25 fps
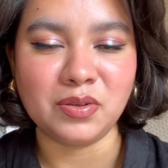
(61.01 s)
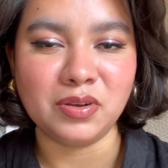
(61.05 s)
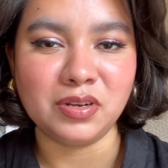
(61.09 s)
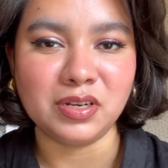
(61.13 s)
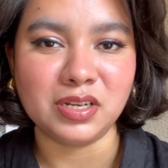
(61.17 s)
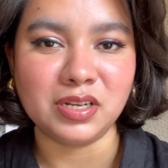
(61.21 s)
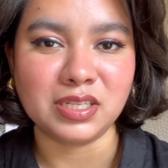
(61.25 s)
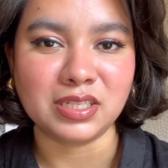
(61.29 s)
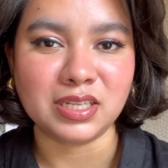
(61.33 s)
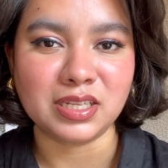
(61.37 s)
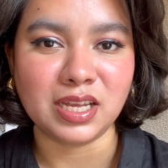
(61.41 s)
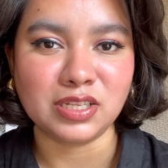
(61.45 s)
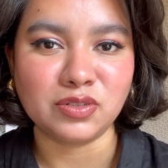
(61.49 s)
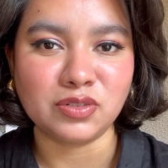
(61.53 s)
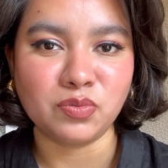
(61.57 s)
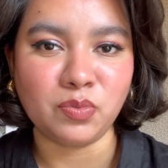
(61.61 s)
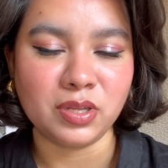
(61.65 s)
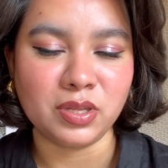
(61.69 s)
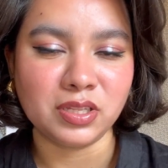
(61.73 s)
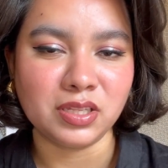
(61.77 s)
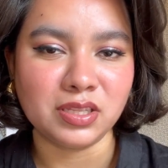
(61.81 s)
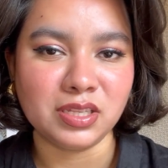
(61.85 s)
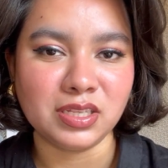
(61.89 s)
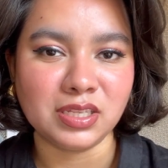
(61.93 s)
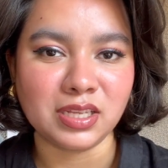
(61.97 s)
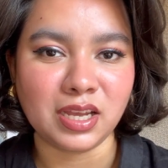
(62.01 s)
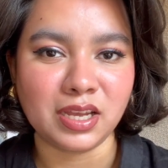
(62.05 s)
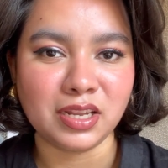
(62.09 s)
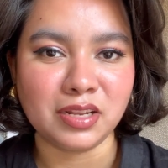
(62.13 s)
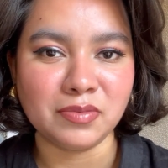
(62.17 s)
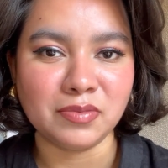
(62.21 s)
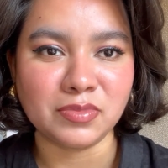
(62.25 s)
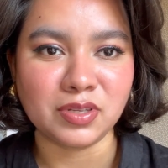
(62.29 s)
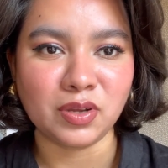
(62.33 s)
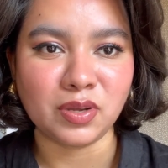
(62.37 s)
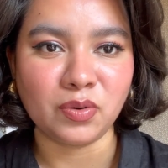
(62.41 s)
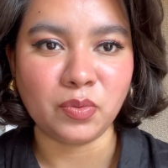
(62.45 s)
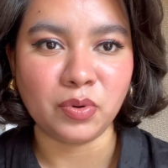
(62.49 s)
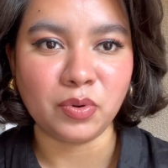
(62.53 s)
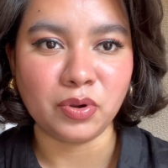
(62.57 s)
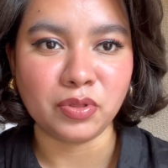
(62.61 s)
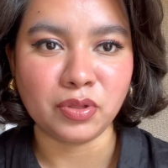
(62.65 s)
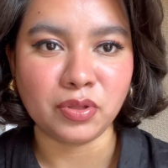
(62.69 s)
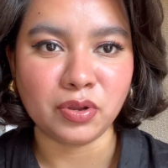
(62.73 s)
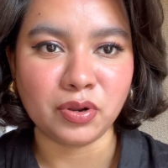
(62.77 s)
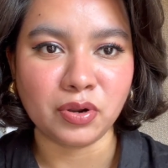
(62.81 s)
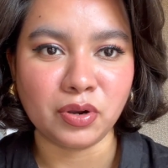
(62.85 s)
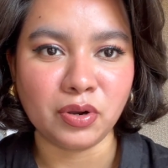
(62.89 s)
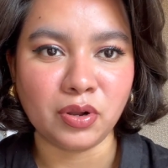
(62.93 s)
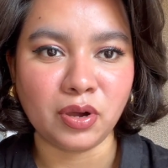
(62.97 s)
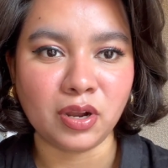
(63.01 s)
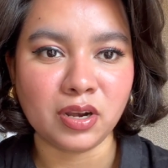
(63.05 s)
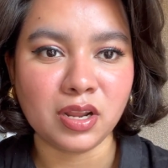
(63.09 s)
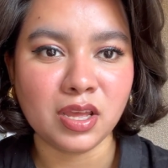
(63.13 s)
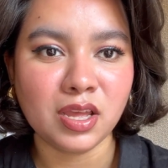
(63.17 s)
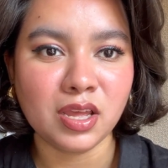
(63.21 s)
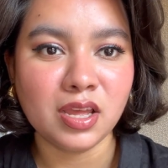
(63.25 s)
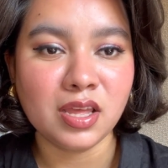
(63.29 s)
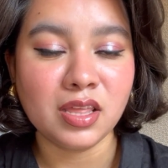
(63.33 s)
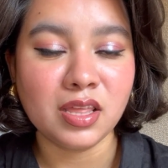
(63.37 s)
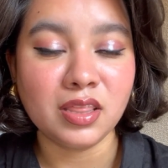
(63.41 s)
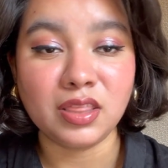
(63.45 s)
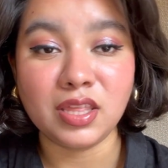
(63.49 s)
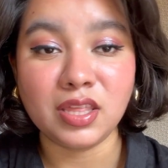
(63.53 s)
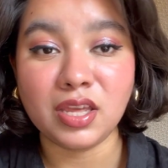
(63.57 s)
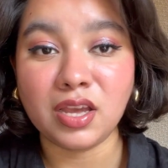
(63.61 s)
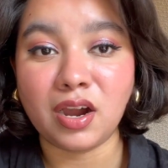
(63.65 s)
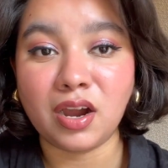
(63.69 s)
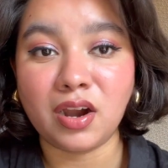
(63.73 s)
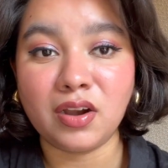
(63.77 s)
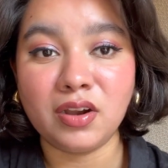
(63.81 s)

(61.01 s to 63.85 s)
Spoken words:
and discuss whether these items are worth it or not. They are,